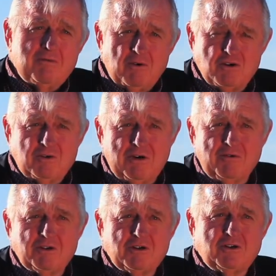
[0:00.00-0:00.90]
Virgin
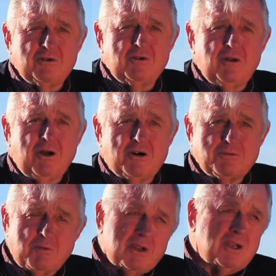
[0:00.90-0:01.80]
River's a tool. Our
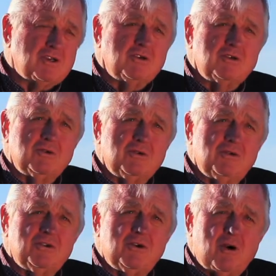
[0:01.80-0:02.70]
springs are
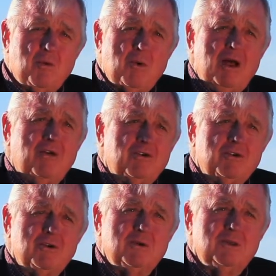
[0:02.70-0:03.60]
tools. Our wells are
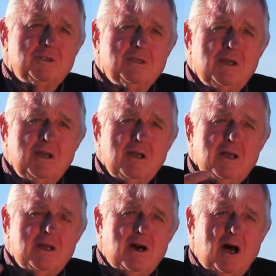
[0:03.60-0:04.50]
tools.
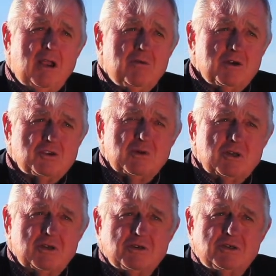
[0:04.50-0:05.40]
All of which we
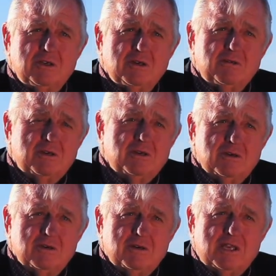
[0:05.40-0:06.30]
use to
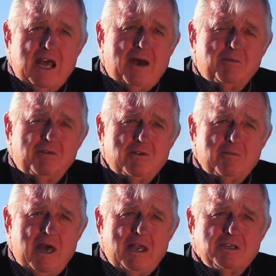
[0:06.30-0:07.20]
adaptively
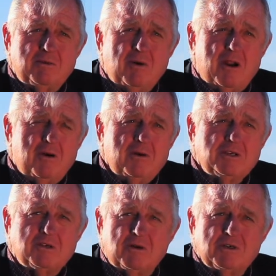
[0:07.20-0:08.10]
manage our water
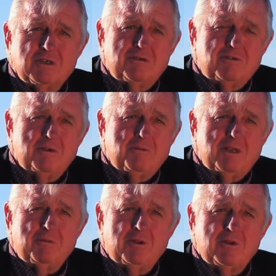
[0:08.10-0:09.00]
resources for the
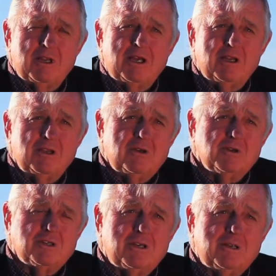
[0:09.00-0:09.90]
people who need it and
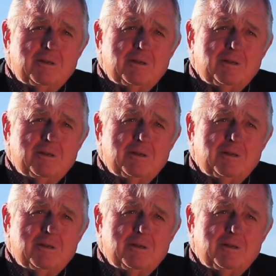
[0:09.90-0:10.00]
use it.